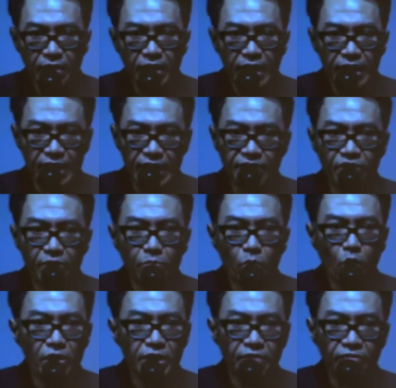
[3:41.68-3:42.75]
and even
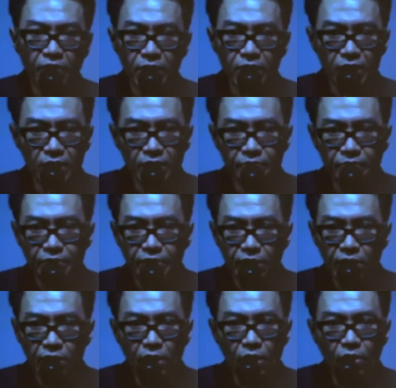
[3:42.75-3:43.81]
more difficult to
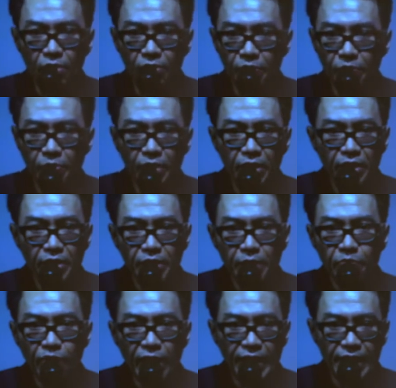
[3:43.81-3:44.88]
clone the
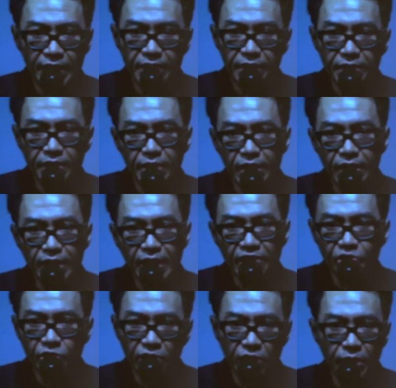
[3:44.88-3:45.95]
brain's
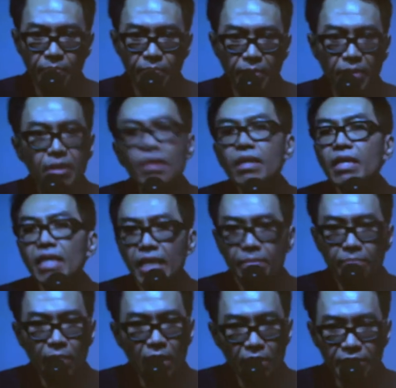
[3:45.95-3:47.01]
electrical
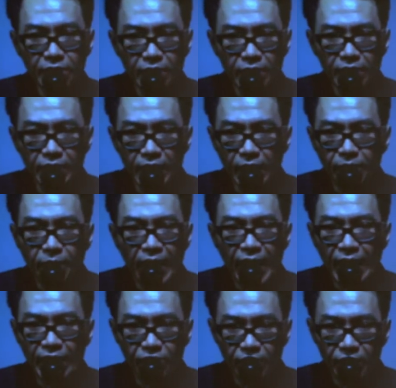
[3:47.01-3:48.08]
impulses and
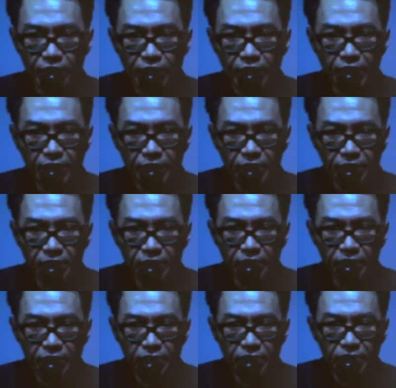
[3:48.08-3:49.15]
patterns,
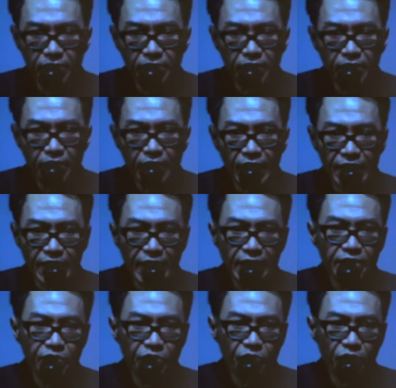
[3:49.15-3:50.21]

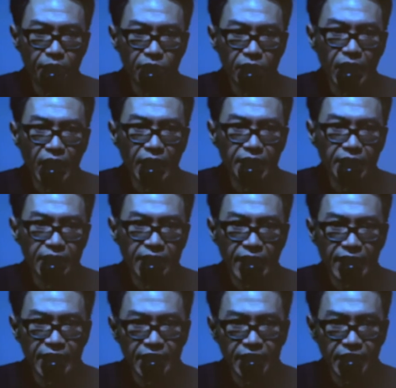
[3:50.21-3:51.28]
unless you apply the
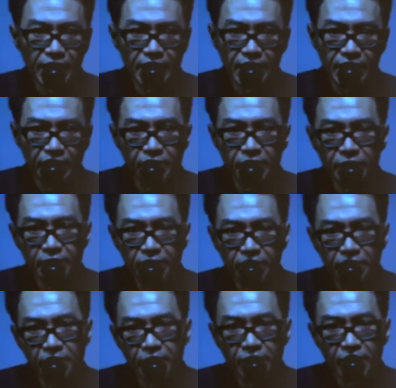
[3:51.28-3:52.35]
tenets
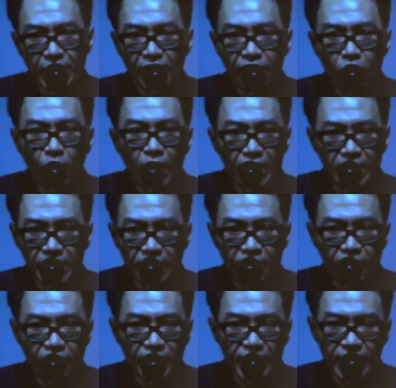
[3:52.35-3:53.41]
of quantum
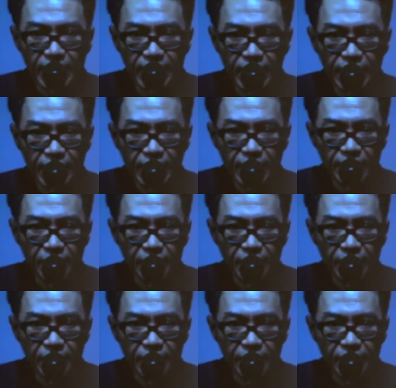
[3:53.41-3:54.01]
physics.